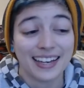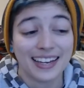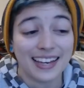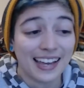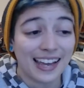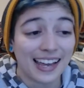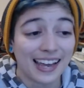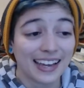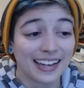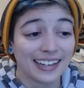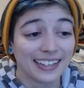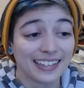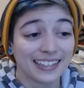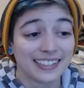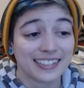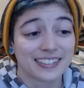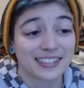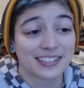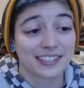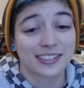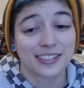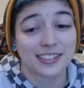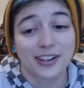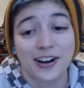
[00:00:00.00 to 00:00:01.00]
hey, it's
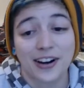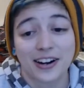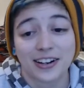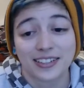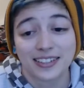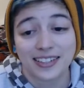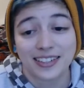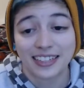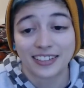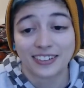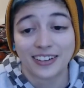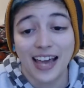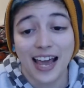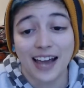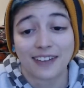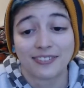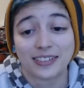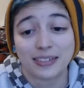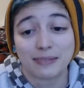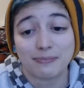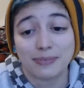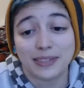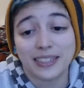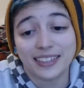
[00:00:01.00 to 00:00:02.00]
the stars, they don't
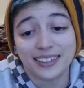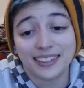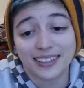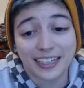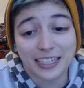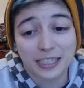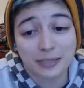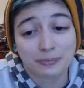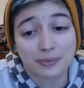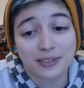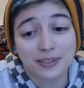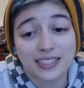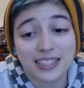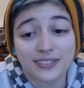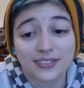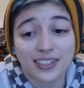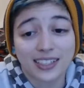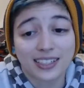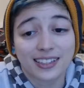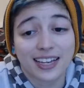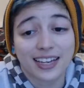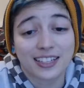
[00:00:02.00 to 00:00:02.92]
have to be like specific.